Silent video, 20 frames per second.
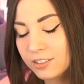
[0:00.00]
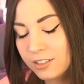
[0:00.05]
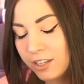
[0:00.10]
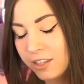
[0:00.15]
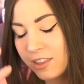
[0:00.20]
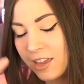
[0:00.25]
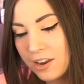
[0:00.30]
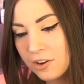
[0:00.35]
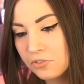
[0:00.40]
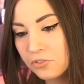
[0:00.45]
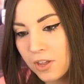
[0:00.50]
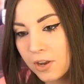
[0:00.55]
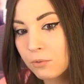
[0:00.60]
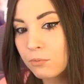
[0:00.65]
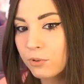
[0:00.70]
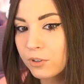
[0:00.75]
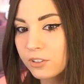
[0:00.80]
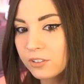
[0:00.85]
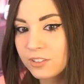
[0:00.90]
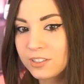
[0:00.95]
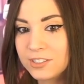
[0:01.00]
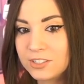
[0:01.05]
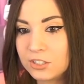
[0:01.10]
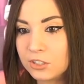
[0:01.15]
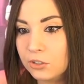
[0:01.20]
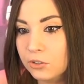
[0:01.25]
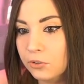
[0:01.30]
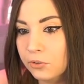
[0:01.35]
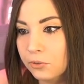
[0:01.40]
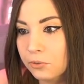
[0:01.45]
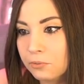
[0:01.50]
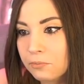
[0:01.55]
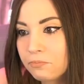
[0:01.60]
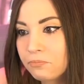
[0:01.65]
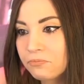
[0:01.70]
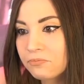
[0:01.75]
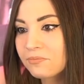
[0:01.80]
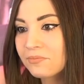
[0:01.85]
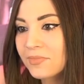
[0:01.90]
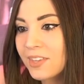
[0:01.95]
They really do.
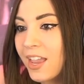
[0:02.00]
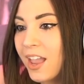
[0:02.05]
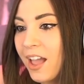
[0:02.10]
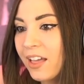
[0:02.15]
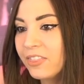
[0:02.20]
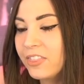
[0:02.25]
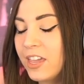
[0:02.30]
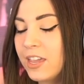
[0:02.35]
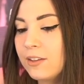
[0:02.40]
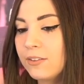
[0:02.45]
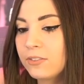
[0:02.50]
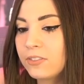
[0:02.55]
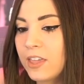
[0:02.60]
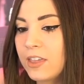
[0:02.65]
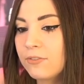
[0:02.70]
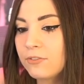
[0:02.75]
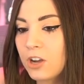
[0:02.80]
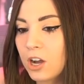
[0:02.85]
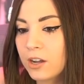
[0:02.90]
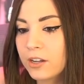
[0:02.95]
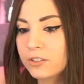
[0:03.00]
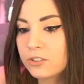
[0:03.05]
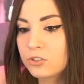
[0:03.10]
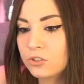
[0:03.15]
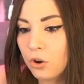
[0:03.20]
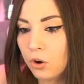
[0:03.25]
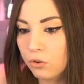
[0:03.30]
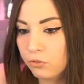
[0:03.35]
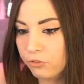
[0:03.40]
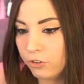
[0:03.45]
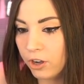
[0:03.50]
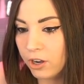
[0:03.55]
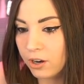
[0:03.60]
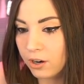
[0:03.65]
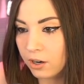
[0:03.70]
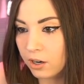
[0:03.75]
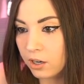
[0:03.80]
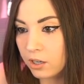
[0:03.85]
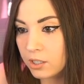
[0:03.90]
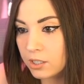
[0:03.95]
They've gone so
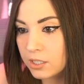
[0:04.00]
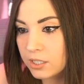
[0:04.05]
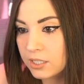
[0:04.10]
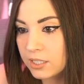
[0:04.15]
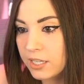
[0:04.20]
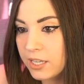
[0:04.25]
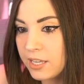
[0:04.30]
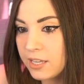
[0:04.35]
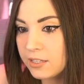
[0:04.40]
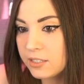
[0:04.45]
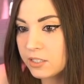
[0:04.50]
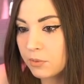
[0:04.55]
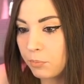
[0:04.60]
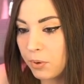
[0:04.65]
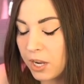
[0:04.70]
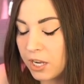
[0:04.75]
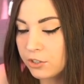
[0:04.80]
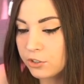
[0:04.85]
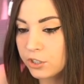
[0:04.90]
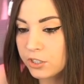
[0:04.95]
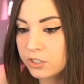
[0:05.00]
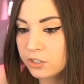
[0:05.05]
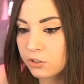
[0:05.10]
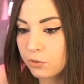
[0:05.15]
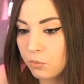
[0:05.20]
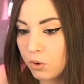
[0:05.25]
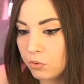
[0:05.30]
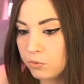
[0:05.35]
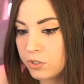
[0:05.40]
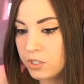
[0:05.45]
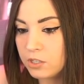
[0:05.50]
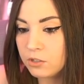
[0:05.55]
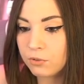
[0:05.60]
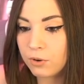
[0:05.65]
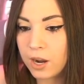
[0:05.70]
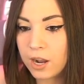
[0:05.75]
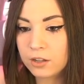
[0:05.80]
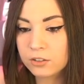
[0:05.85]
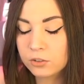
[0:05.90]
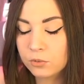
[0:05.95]
far into pandering to the wokey
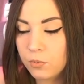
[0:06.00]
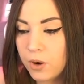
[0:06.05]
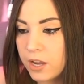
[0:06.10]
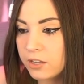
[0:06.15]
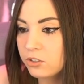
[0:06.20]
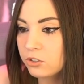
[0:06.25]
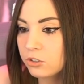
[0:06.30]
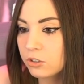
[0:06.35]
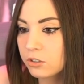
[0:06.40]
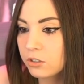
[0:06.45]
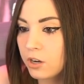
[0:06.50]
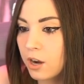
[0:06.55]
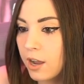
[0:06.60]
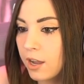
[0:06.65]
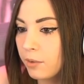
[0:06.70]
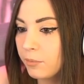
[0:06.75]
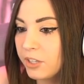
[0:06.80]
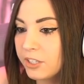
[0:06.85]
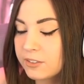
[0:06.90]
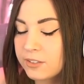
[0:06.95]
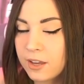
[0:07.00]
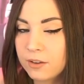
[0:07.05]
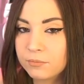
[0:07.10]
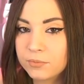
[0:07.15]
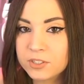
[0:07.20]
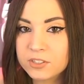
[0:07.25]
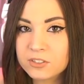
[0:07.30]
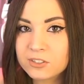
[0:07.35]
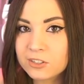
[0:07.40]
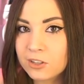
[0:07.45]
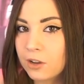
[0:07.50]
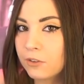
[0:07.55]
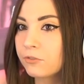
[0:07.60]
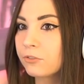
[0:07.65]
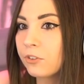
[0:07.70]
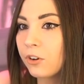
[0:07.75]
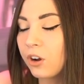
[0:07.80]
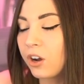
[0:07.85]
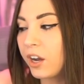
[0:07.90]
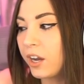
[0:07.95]
crowd. The Western comics have been
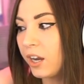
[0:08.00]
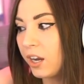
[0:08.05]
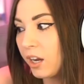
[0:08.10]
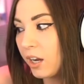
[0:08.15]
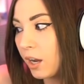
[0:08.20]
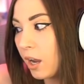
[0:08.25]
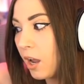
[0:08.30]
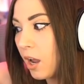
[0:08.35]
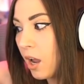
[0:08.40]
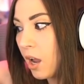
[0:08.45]
suffering.